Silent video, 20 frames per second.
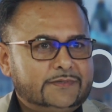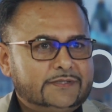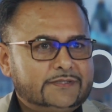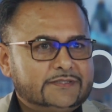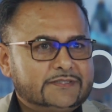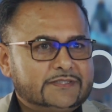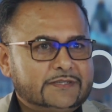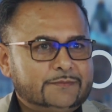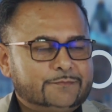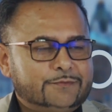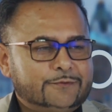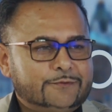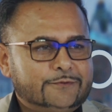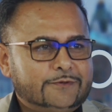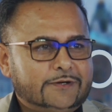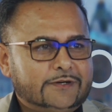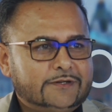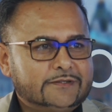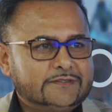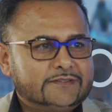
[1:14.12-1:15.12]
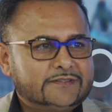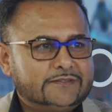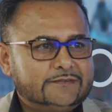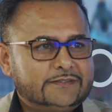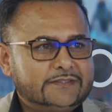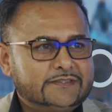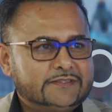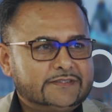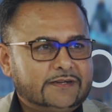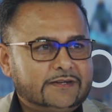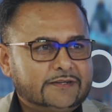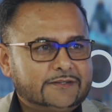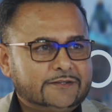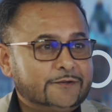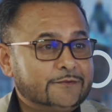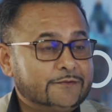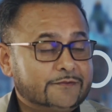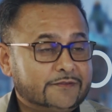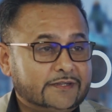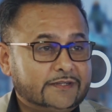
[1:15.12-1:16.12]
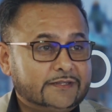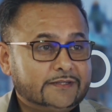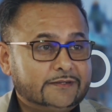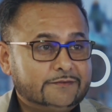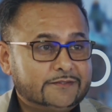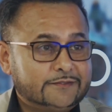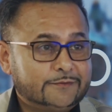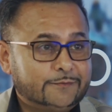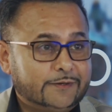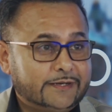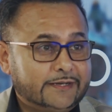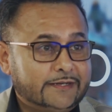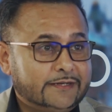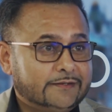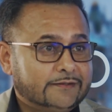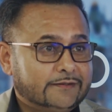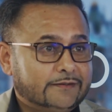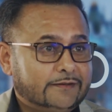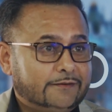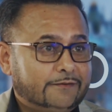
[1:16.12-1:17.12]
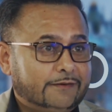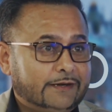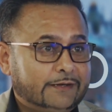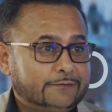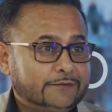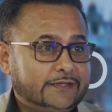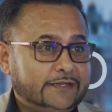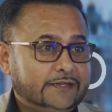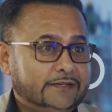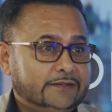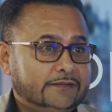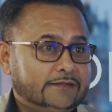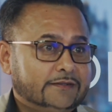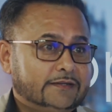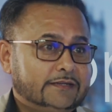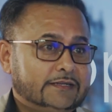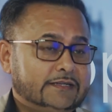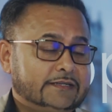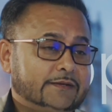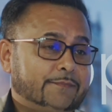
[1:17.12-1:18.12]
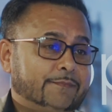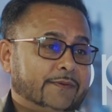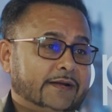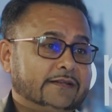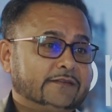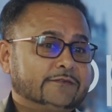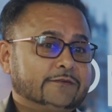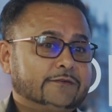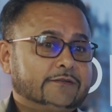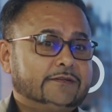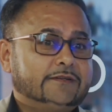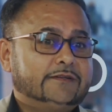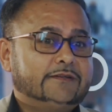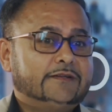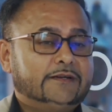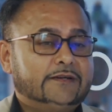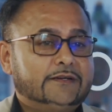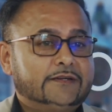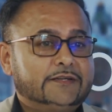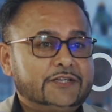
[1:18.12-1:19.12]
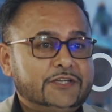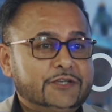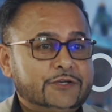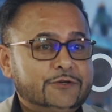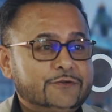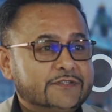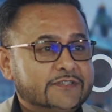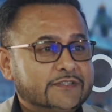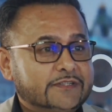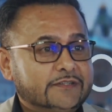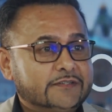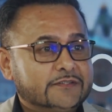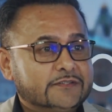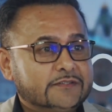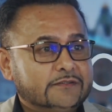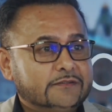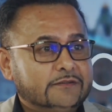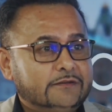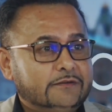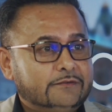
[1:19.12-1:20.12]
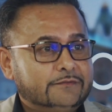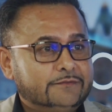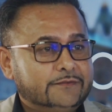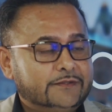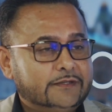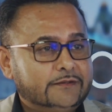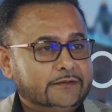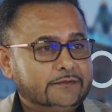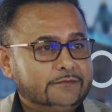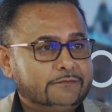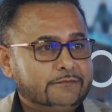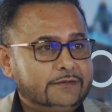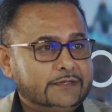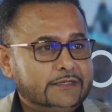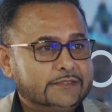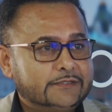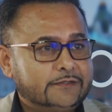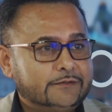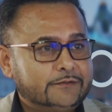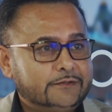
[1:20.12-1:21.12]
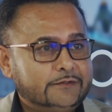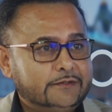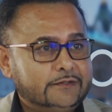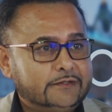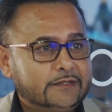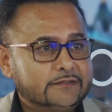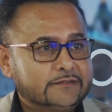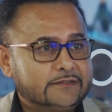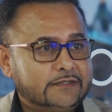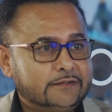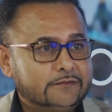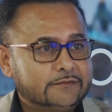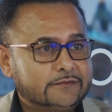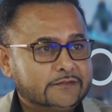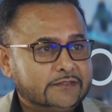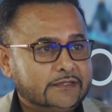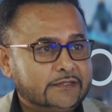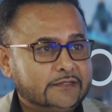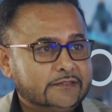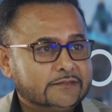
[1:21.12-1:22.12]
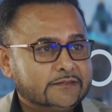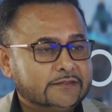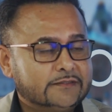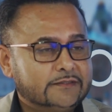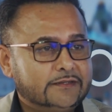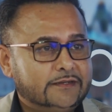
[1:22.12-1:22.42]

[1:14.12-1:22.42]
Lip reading: Simple answer is I don't think there is a way around it. It depends on the usage of the retail unit that's downstairs.